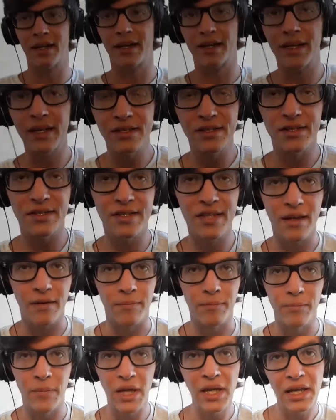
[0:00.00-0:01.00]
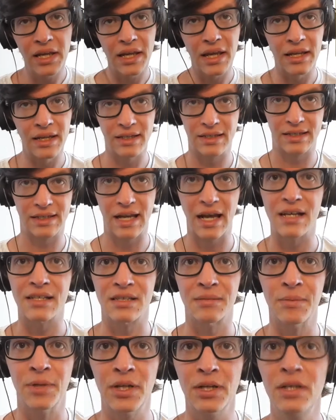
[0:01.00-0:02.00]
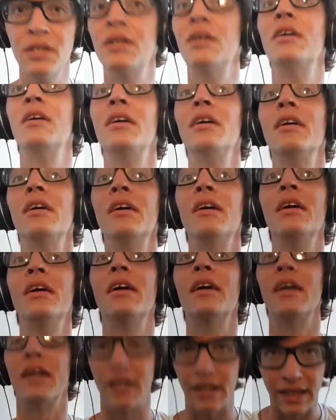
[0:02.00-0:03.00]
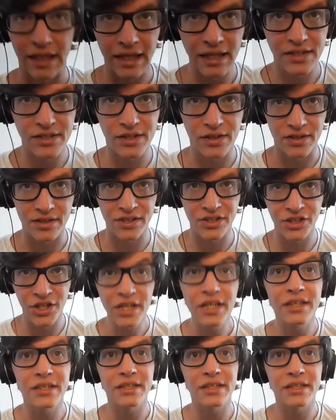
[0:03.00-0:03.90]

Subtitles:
Get yourself medicated, Kazuma. Get your shit